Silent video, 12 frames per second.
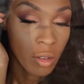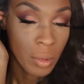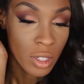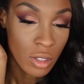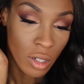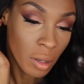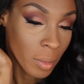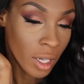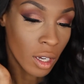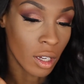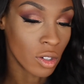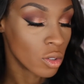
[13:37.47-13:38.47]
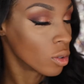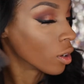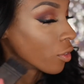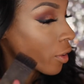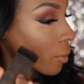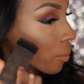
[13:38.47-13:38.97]
will be starting my
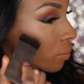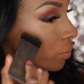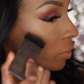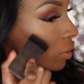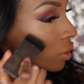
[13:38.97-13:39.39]
contour from